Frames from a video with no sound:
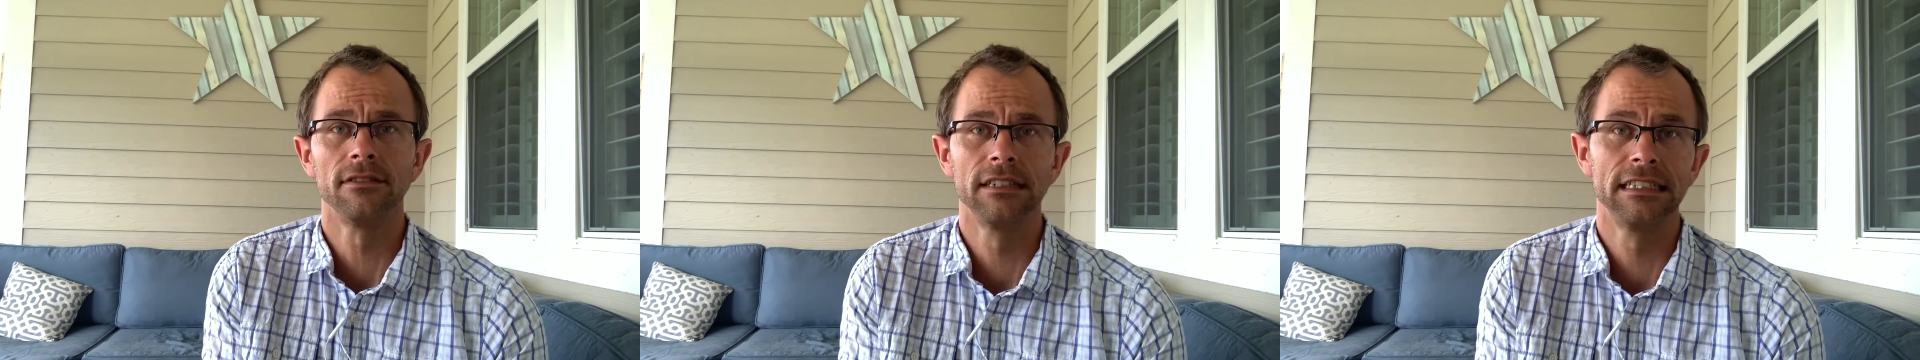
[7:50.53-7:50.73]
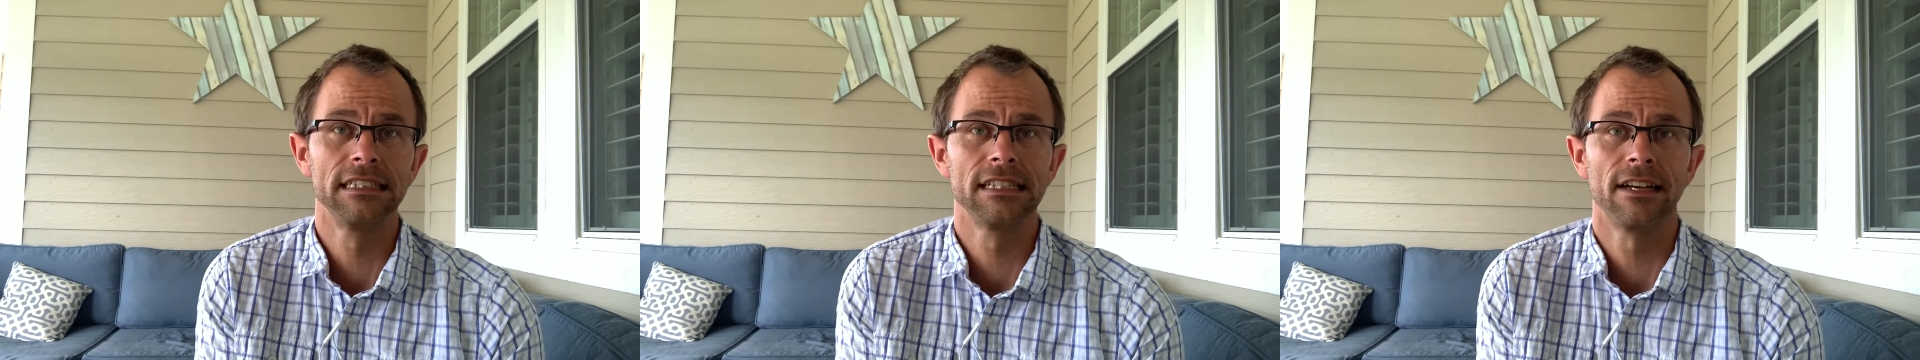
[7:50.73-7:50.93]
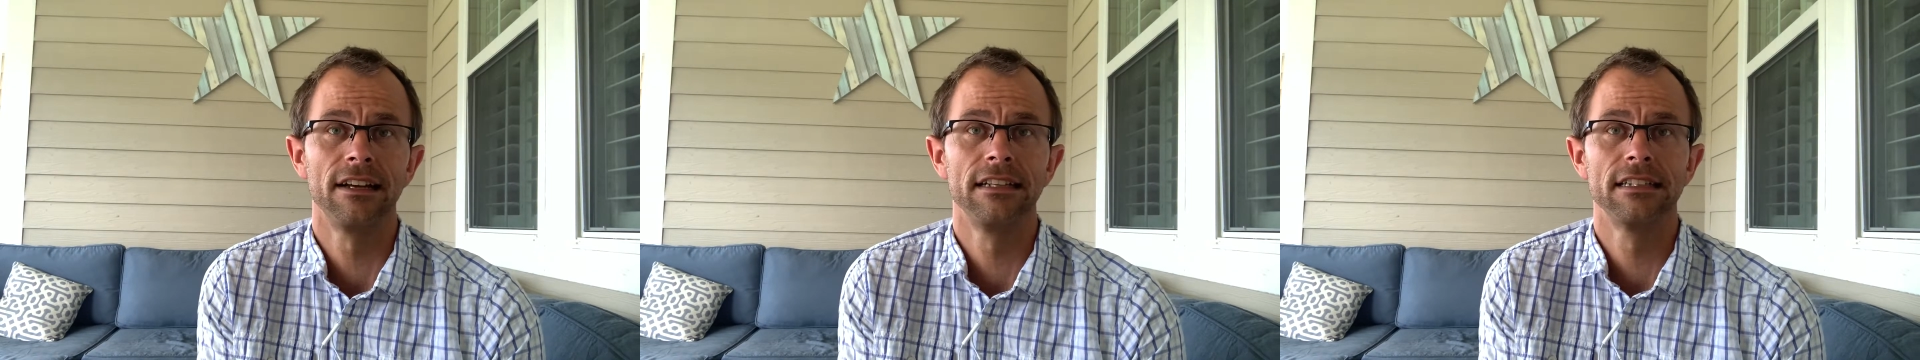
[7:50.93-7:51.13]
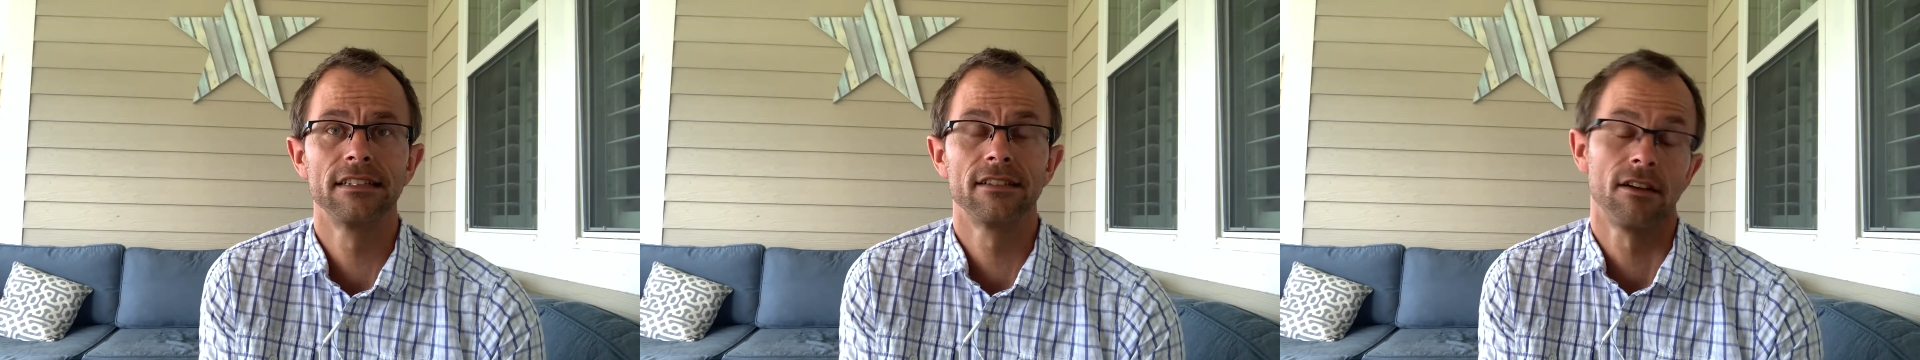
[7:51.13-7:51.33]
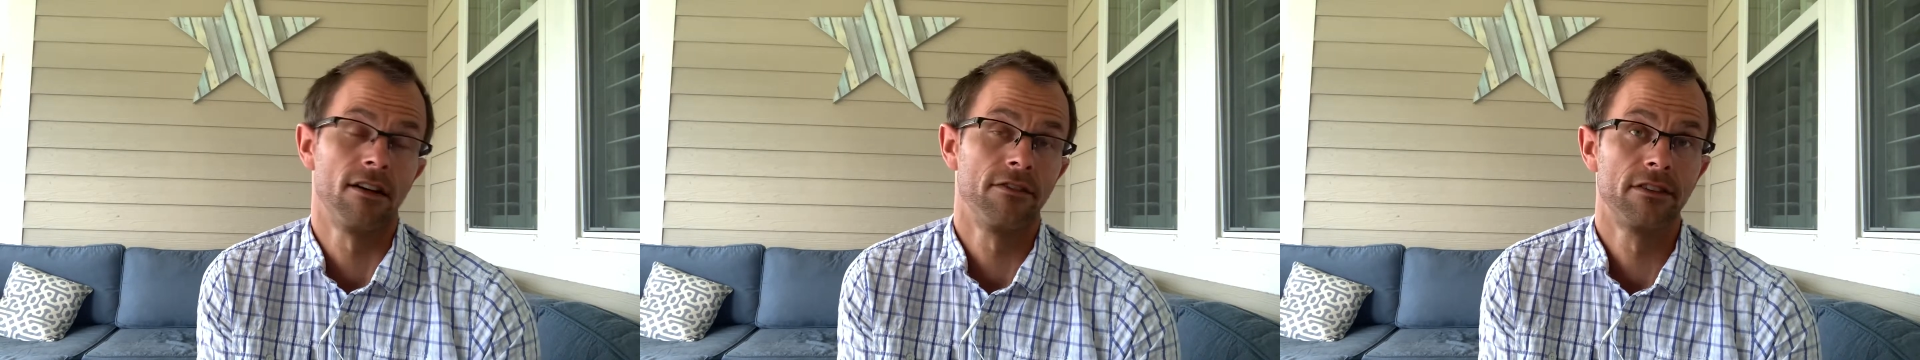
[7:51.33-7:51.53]
and scientists
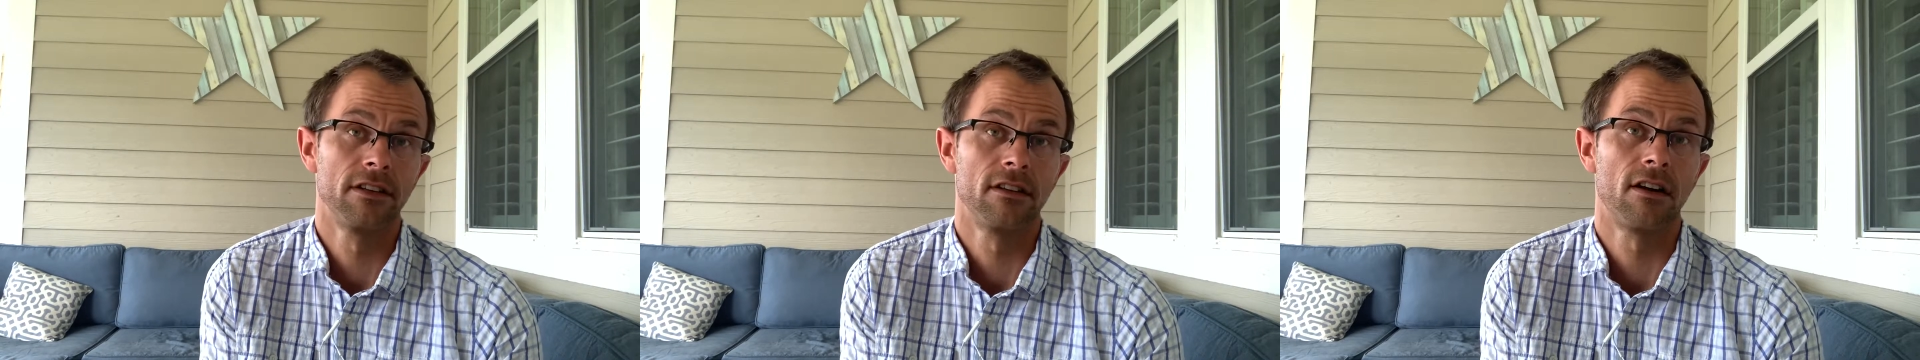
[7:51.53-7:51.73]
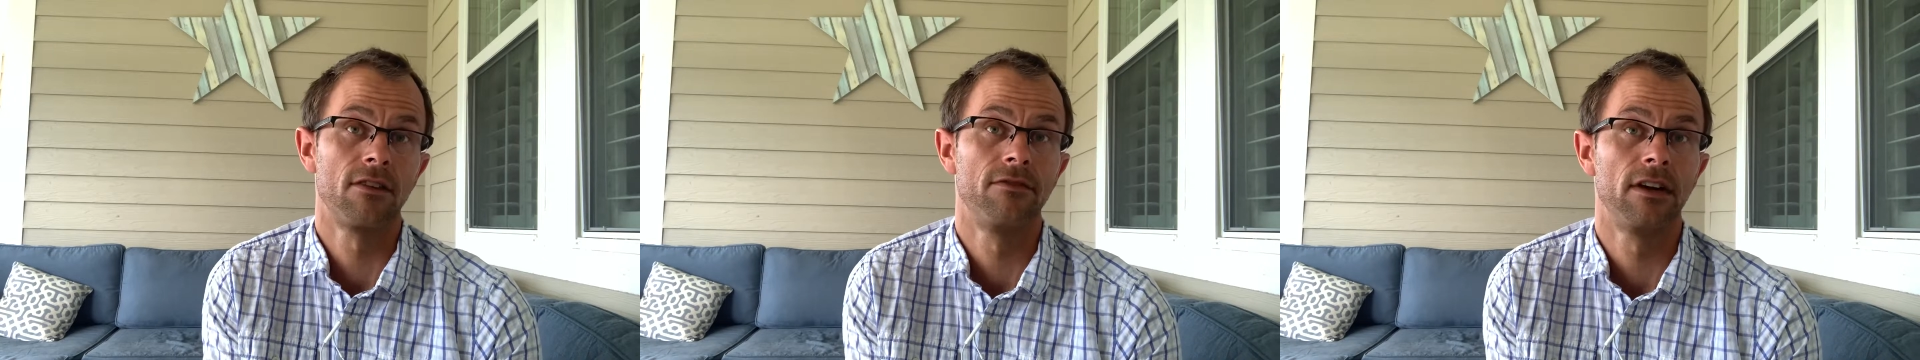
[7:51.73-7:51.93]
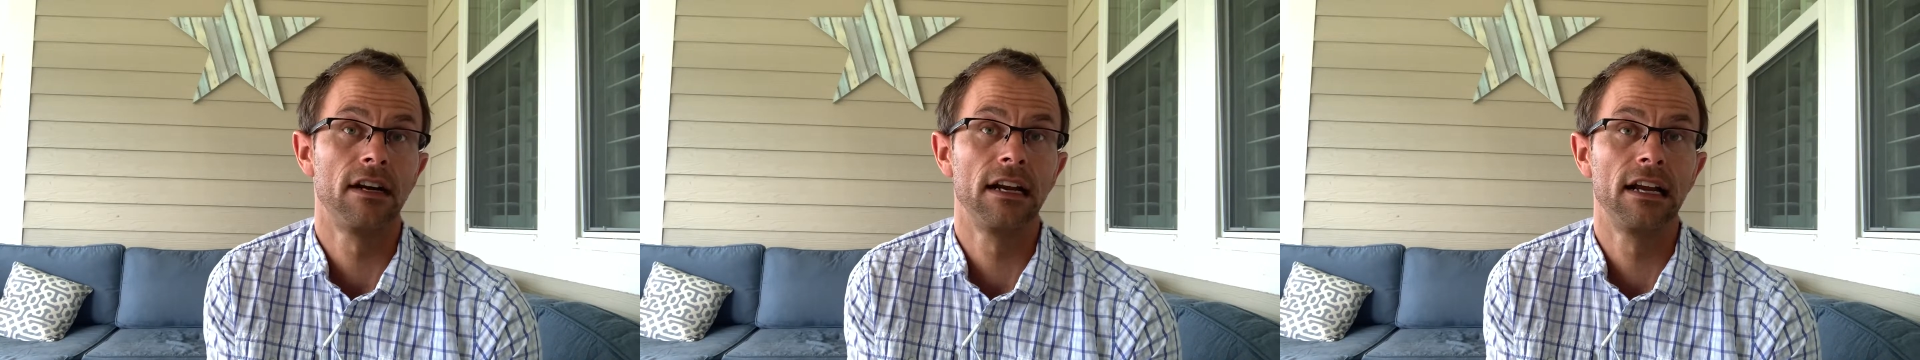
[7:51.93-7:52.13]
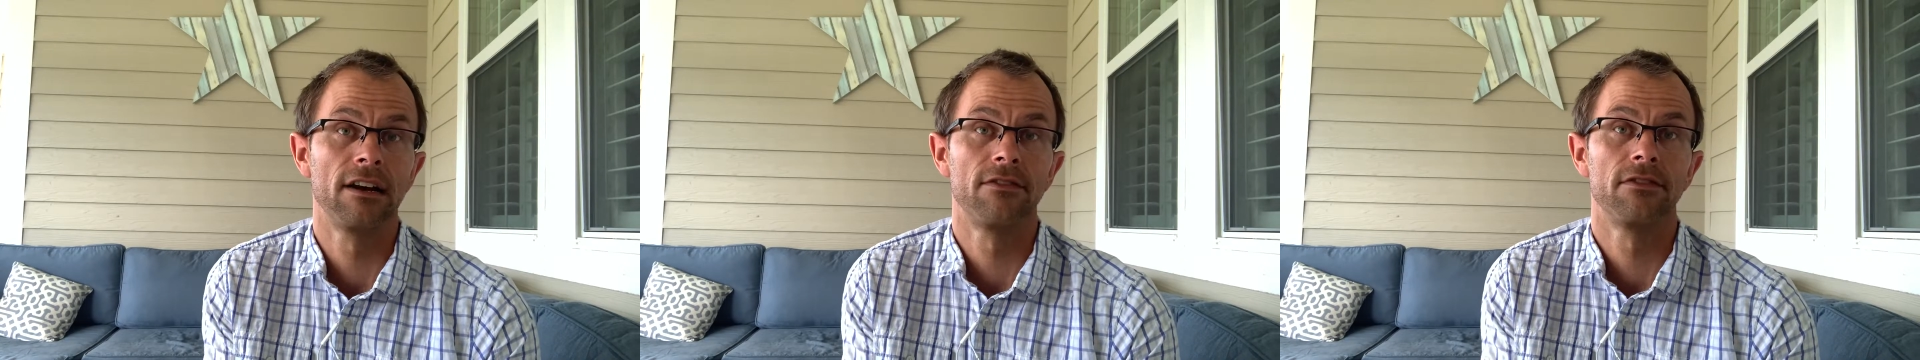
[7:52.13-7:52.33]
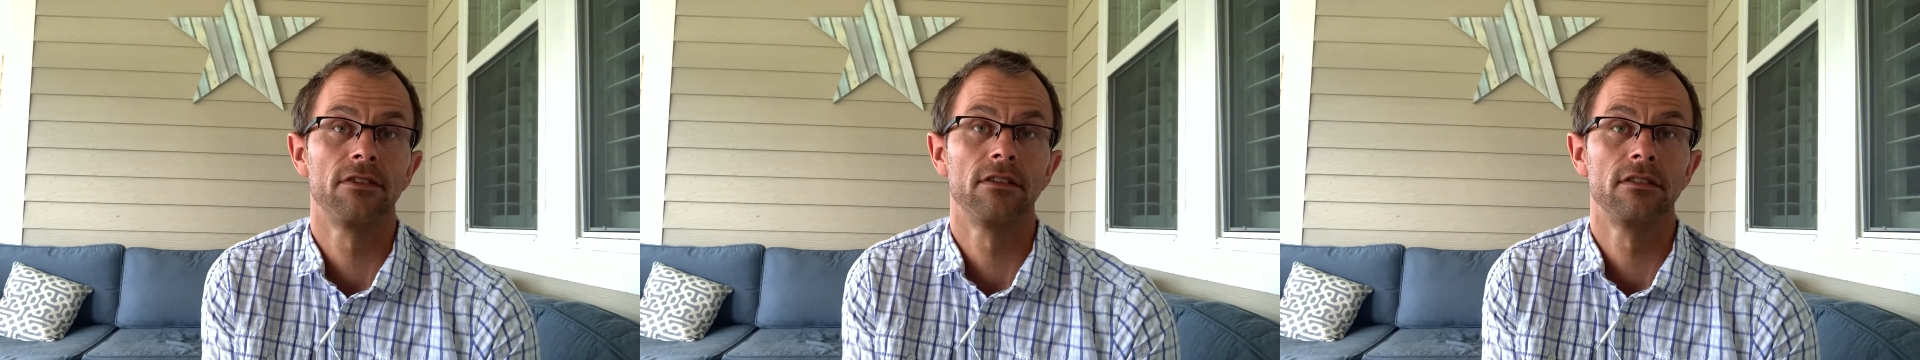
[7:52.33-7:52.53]
often are very
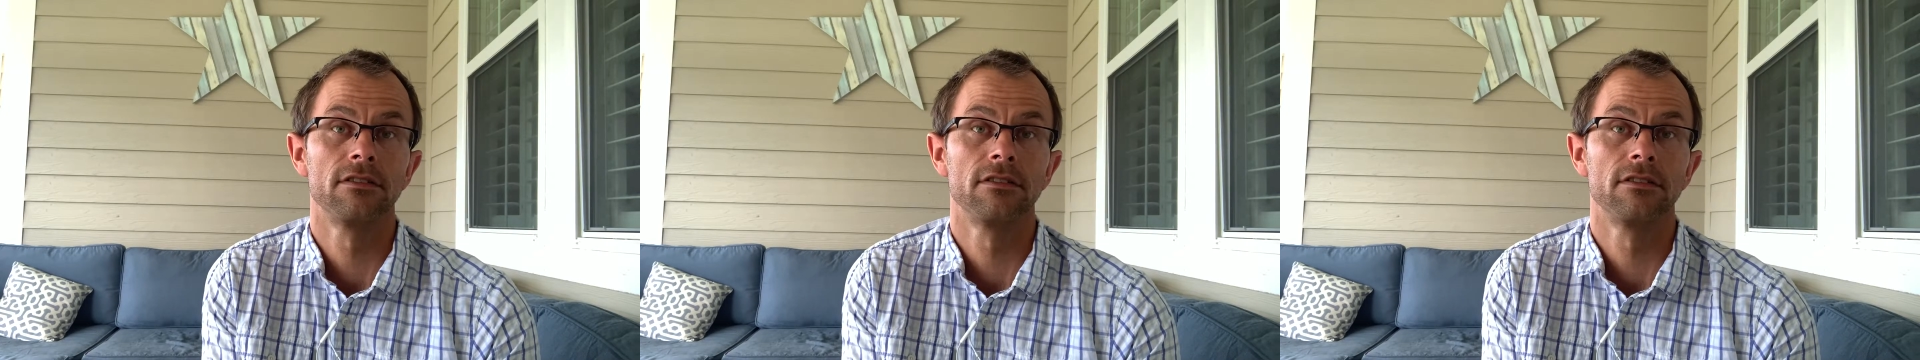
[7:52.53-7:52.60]
careful